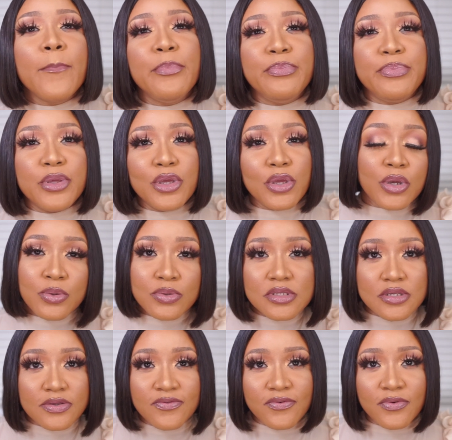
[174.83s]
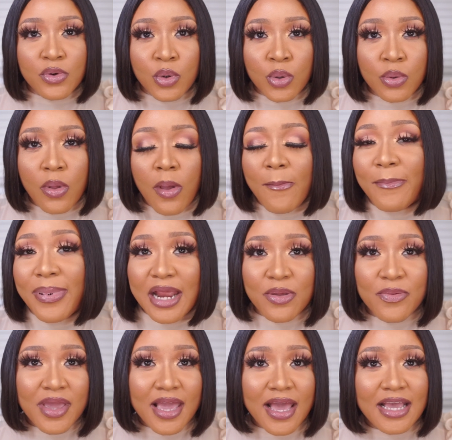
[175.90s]
beautiful. By the
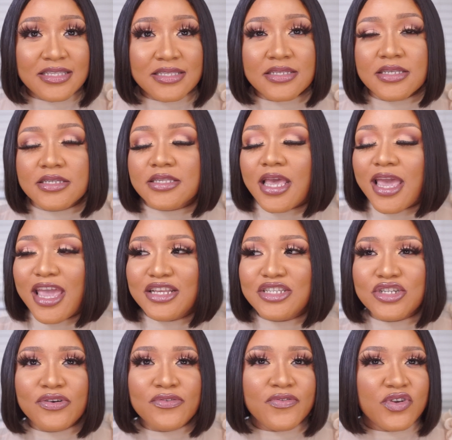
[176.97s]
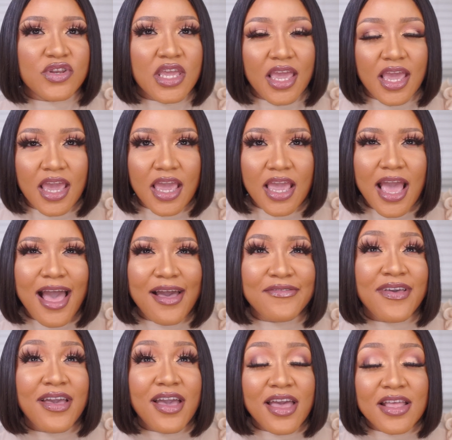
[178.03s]
way guys, this is Angel Food Cake. I've
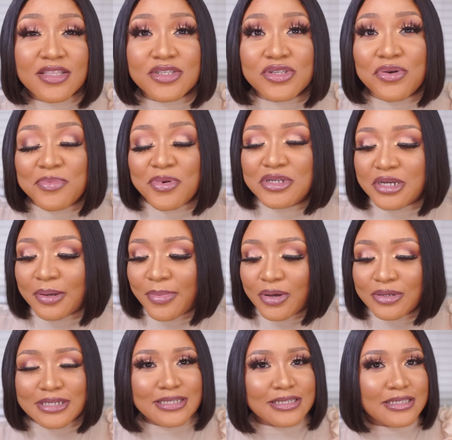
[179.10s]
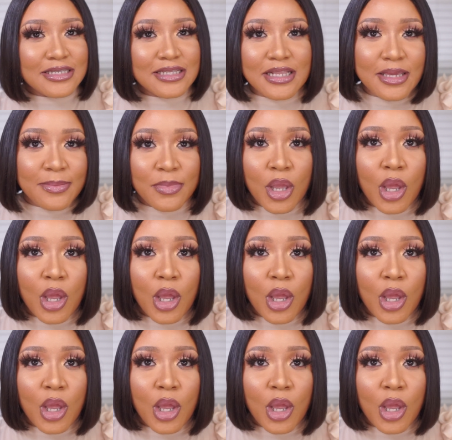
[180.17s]
heard so much about this lip